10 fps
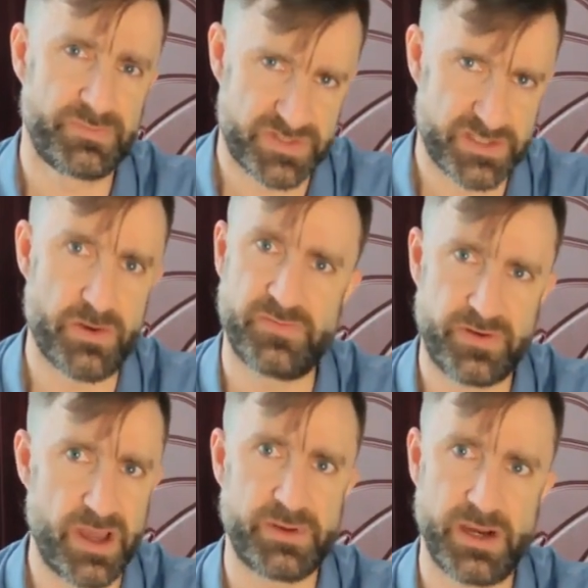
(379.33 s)
Soda
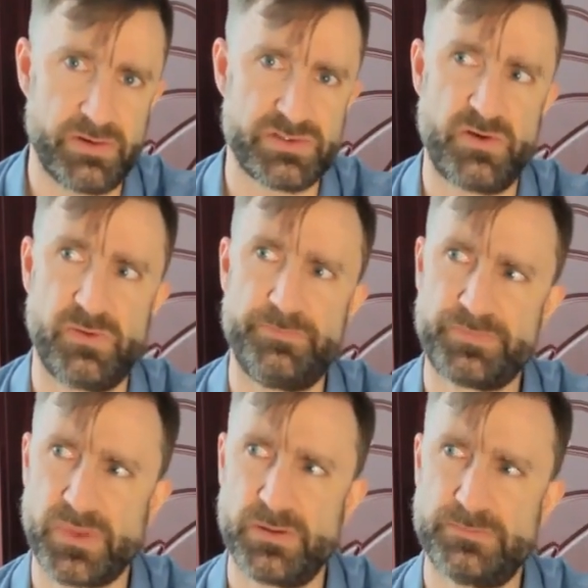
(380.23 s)
vibe carries over.
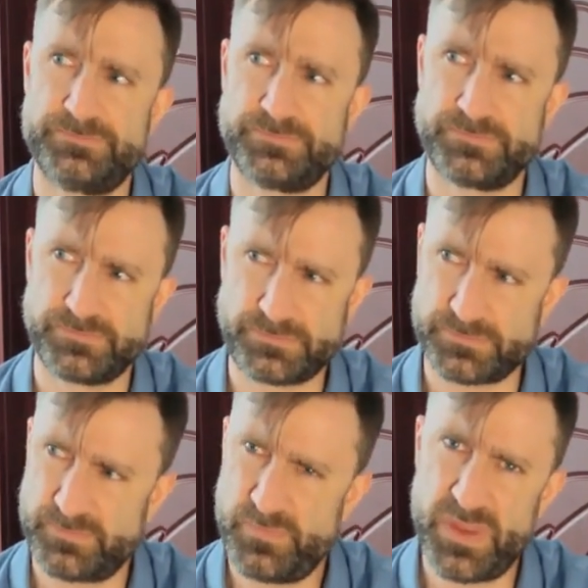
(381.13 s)

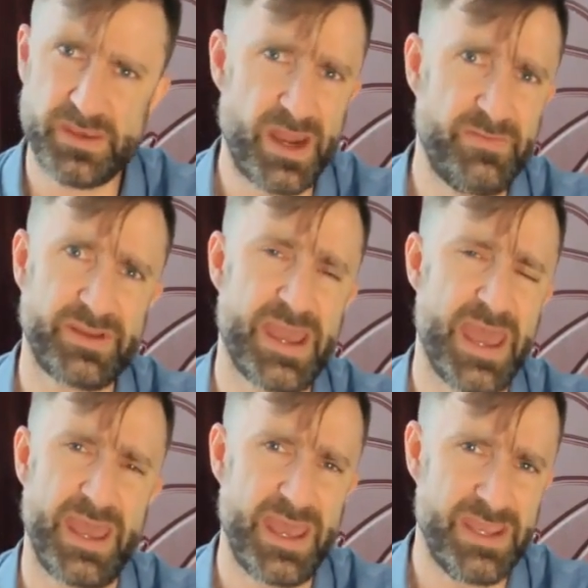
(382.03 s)
Kind of like a
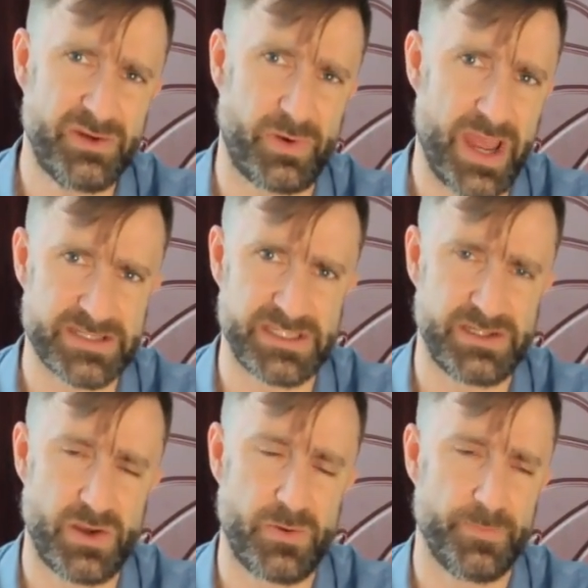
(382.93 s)
hay, grassy
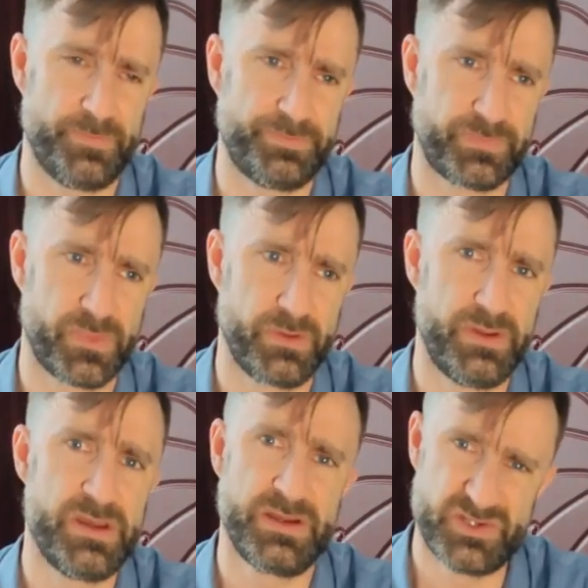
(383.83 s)
note.
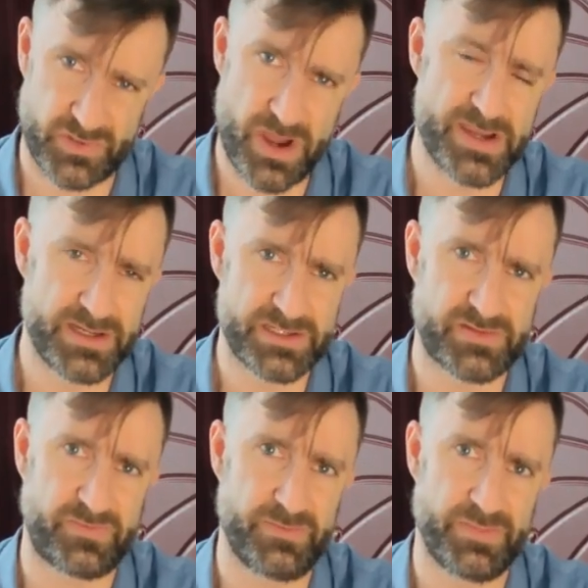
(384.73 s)

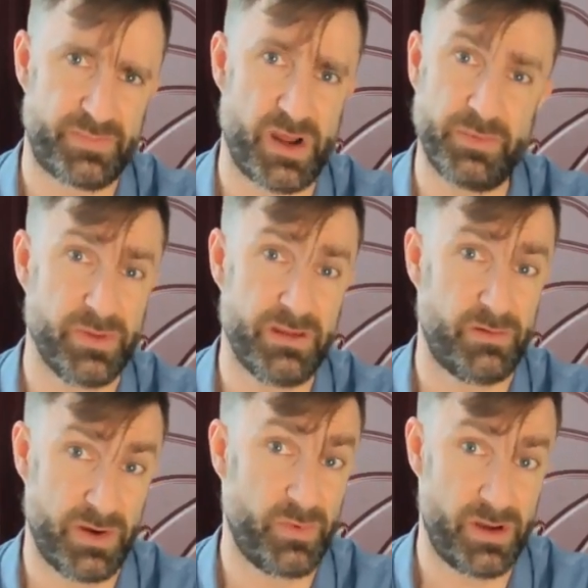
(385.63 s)
Dryness from probably the
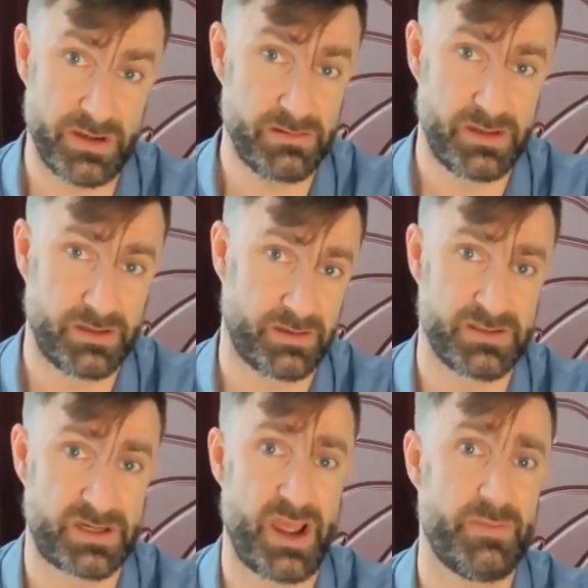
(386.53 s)
red wine,
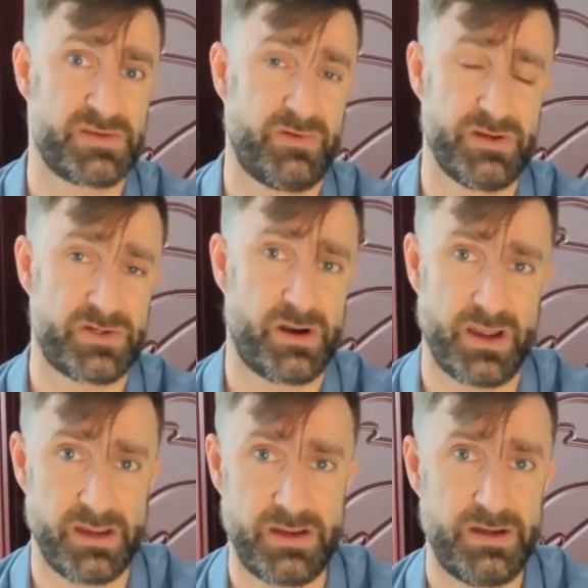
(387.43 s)
because Cab is a very
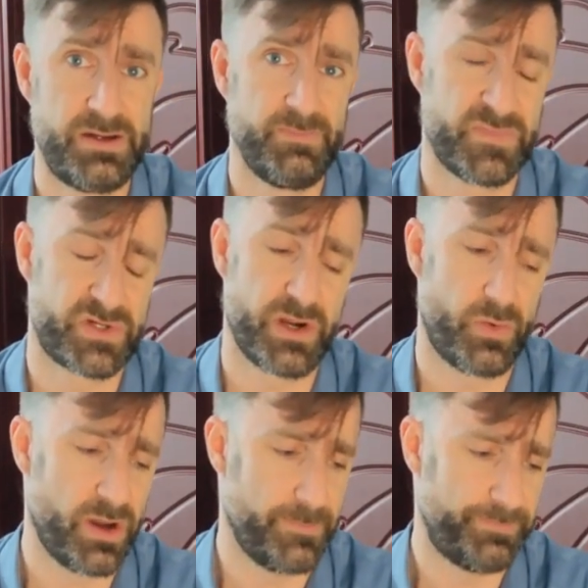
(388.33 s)
dry
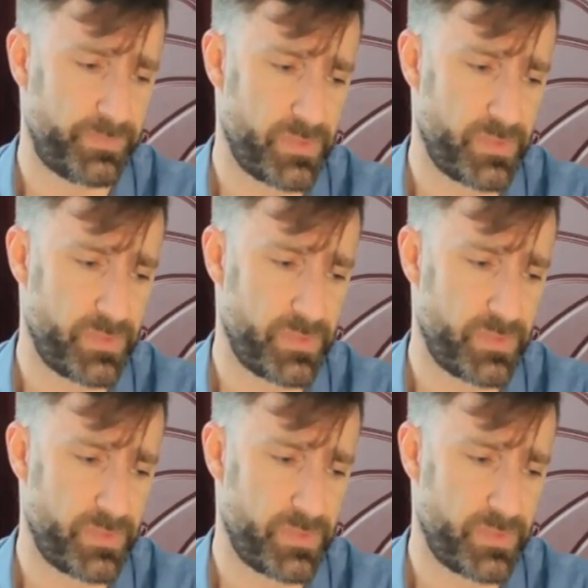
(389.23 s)
wine.